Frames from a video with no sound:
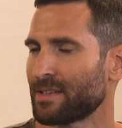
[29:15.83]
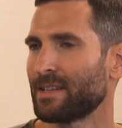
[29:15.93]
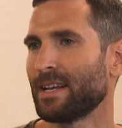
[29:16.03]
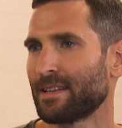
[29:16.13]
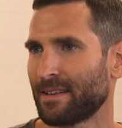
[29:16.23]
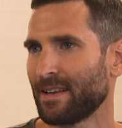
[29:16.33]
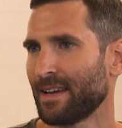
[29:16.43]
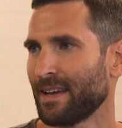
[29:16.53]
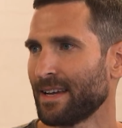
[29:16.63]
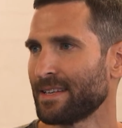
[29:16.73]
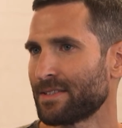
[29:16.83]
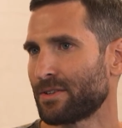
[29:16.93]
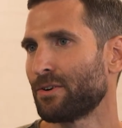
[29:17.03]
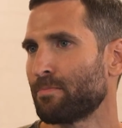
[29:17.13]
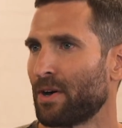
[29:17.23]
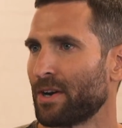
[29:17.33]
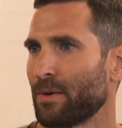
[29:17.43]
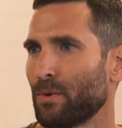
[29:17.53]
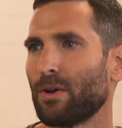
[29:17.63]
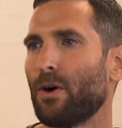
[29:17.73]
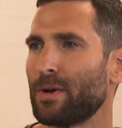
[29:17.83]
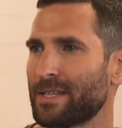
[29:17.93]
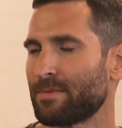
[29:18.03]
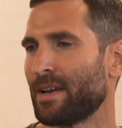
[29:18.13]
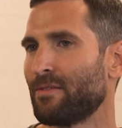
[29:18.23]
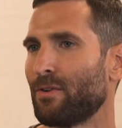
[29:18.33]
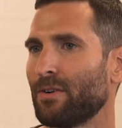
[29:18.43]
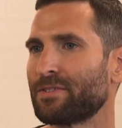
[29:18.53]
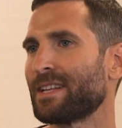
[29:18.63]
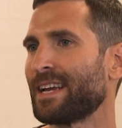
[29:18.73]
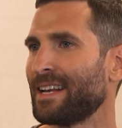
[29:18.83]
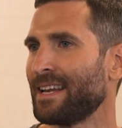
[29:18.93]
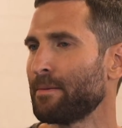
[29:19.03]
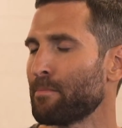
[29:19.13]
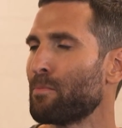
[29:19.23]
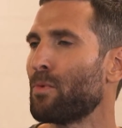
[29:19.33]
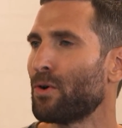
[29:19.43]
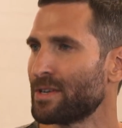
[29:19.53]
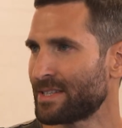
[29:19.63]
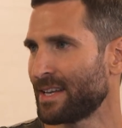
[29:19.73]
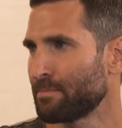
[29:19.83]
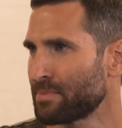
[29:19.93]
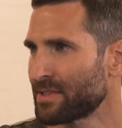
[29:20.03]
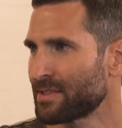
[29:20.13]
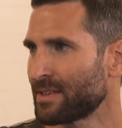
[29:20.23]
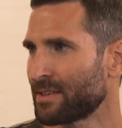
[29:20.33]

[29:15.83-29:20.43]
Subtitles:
that is third party will always involve slightly more steps